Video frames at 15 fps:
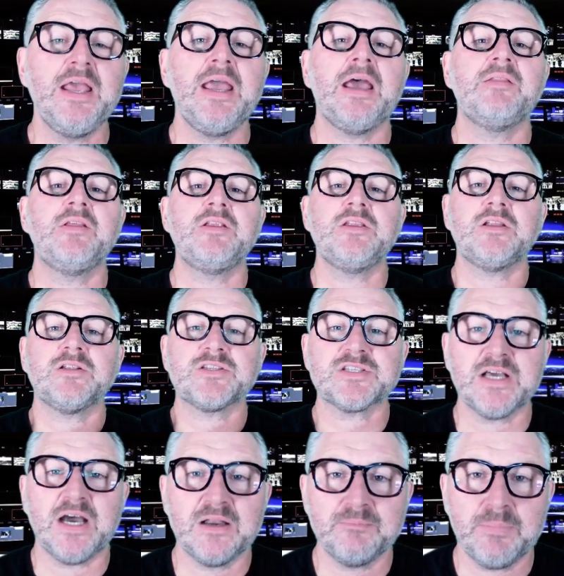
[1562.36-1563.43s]
and then you can
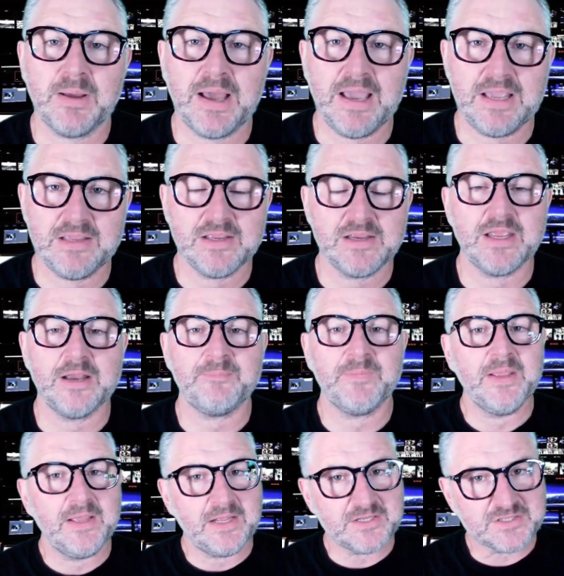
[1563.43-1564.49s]
start paying again.
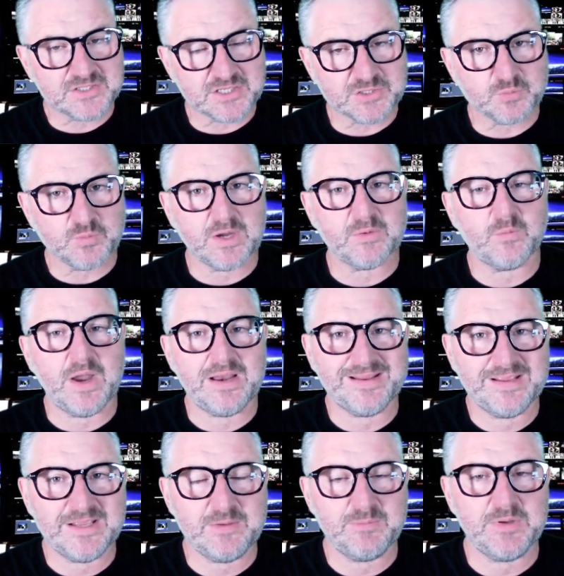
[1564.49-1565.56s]
It's just one way to
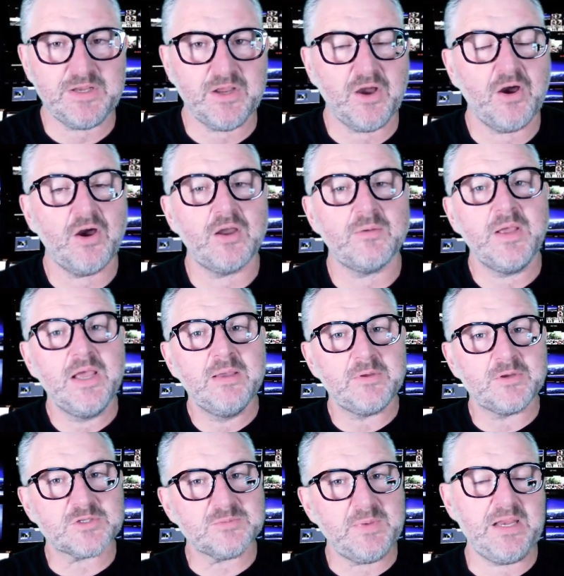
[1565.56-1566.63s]
keeping your home,
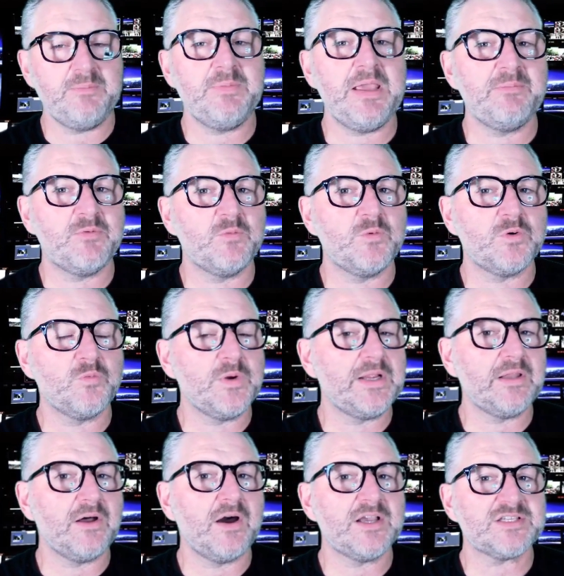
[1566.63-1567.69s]
because many people would
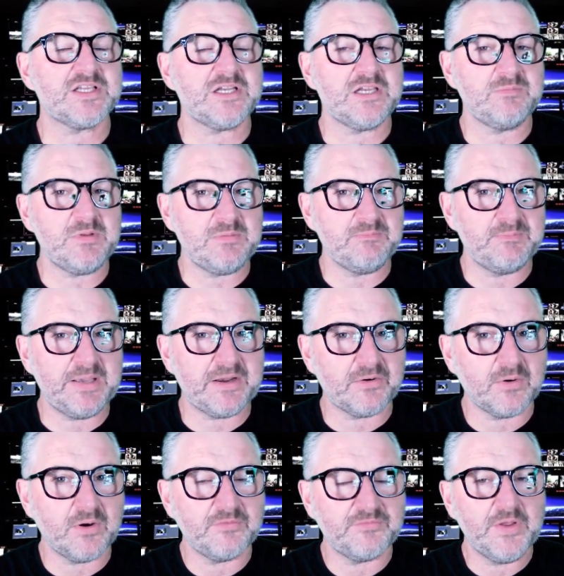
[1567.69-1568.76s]
realize that you'd be better
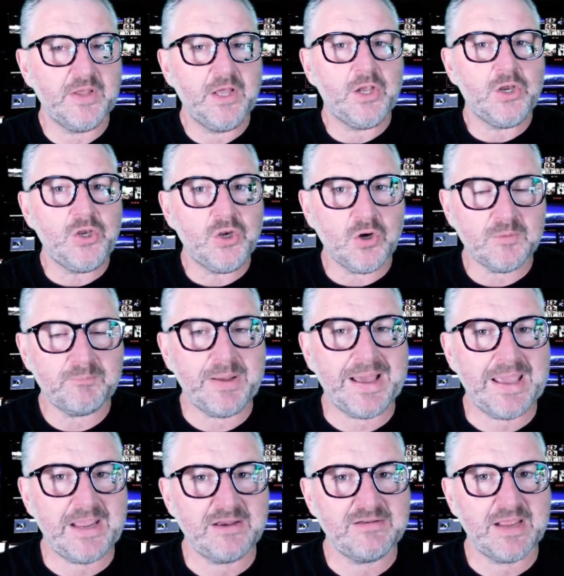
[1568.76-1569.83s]
off not
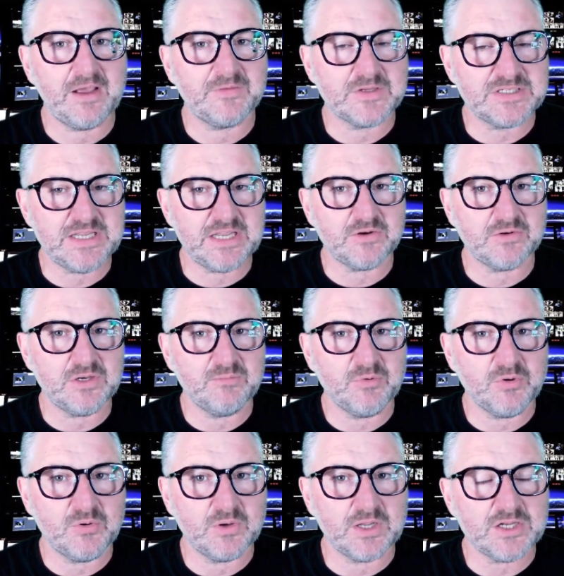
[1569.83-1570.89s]
paying down the debt on your
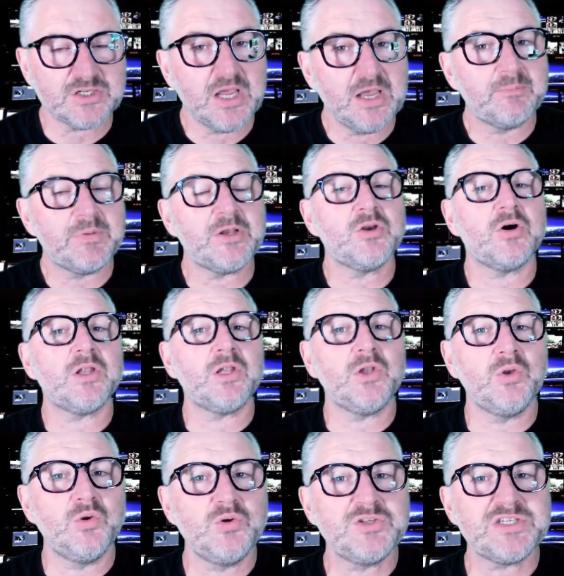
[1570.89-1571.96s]
mortgage, but not
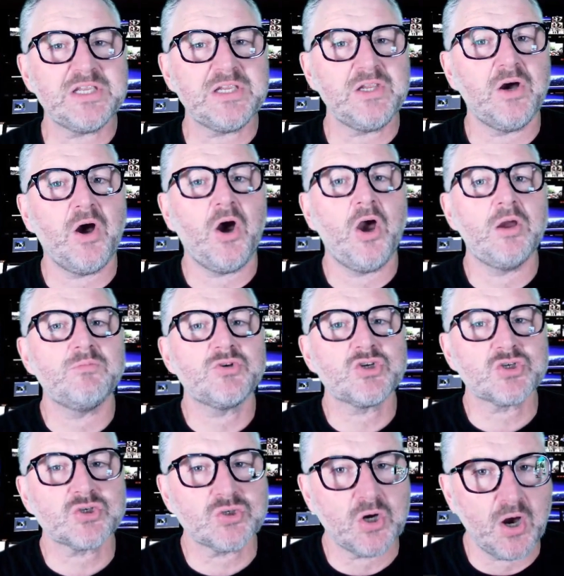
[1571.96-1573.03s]
losing your home
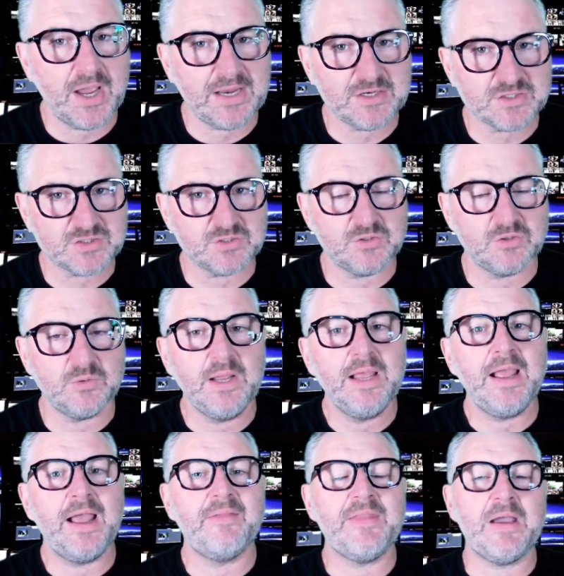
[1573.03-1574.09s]
trying to.
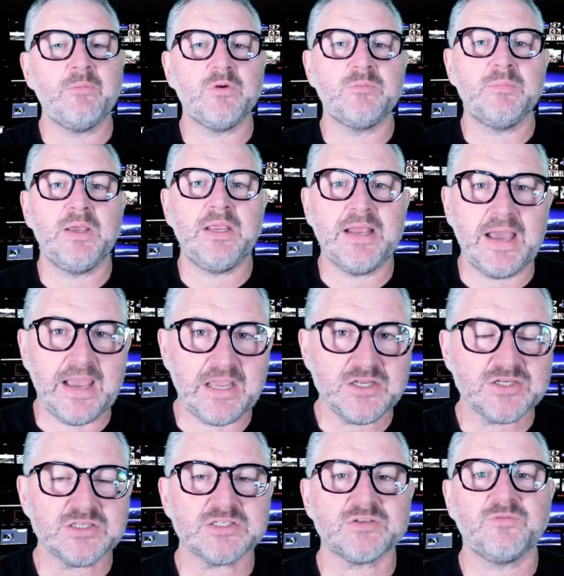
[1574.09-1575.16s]
And that would mean
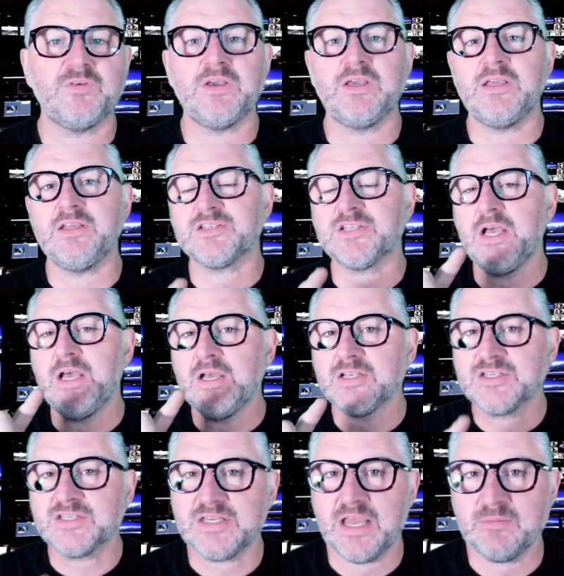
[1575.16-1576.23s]
agents' fees,
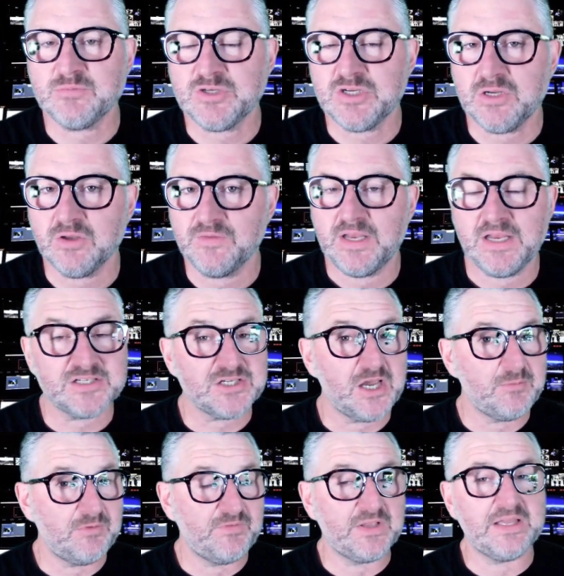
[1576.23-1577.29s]
stamp duty on the next
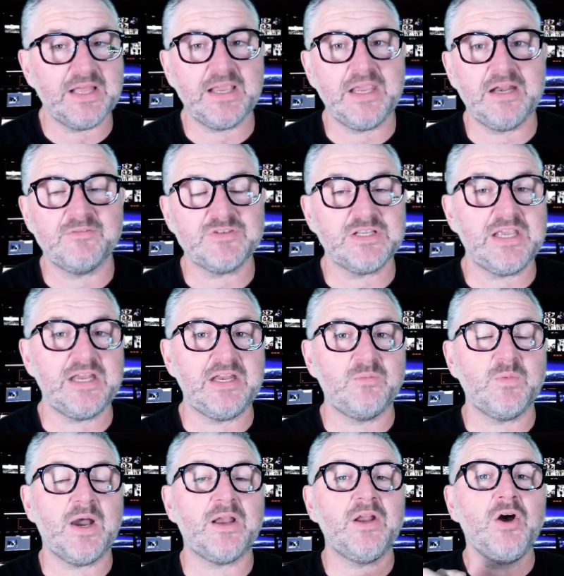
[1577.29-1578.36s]
home if you're lucky enough to get in
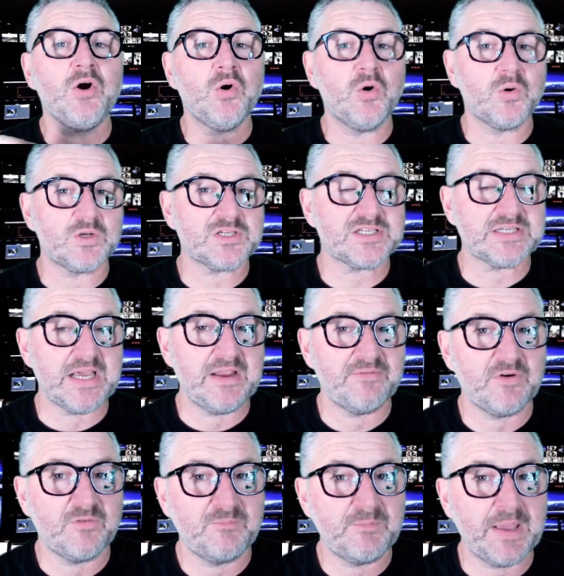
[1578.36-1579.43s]
one, or to stave
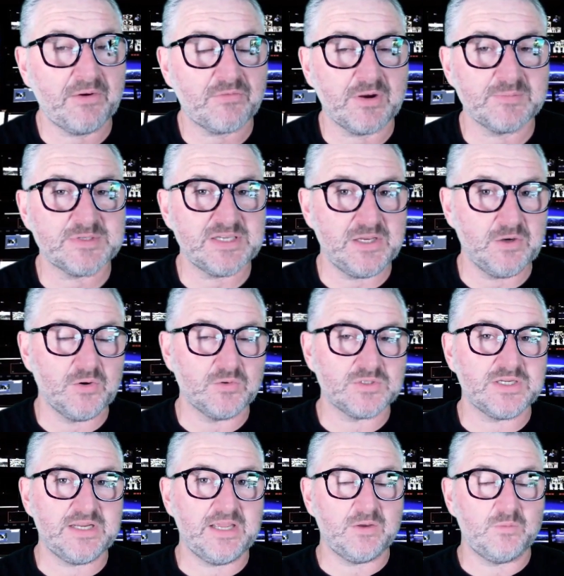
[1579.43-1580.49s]
off bankruptcy
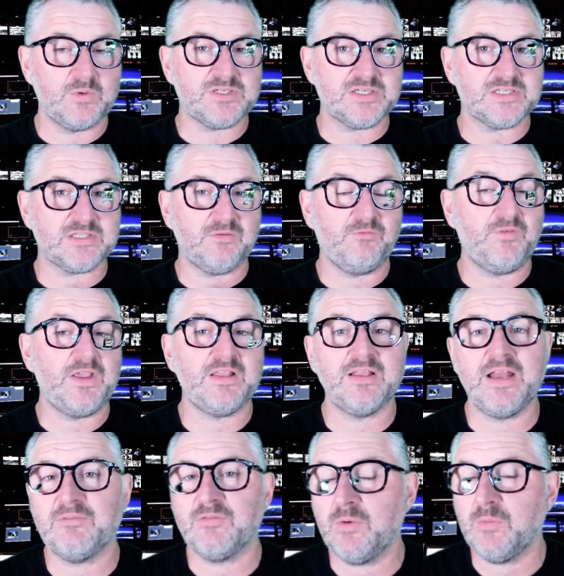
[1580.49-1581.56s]
altogether, which is the fear that
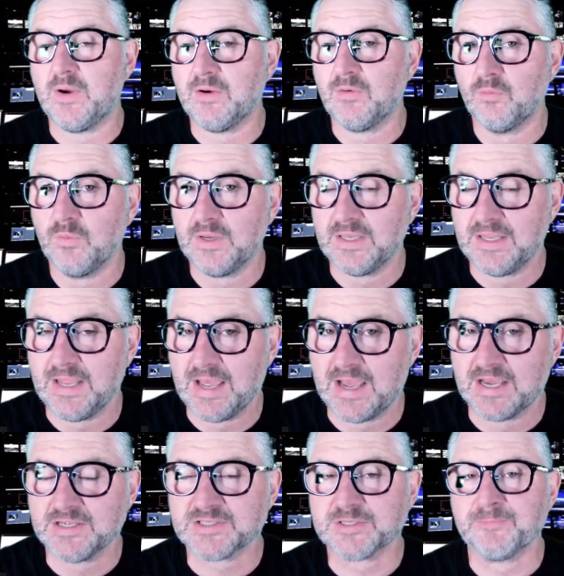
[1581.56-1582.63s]
everyone really
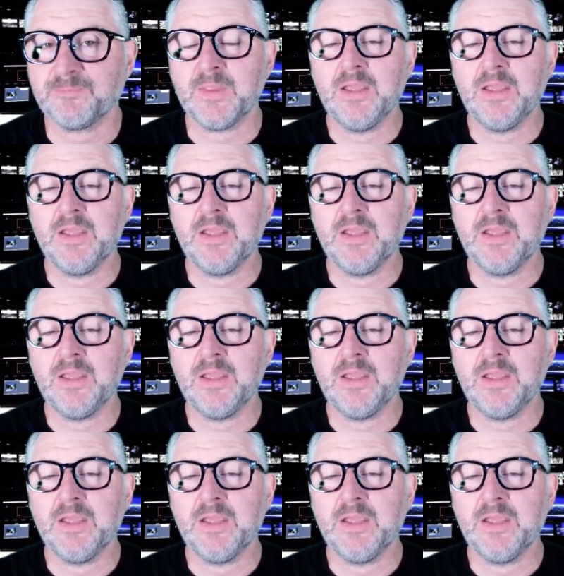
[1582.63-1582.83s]
has.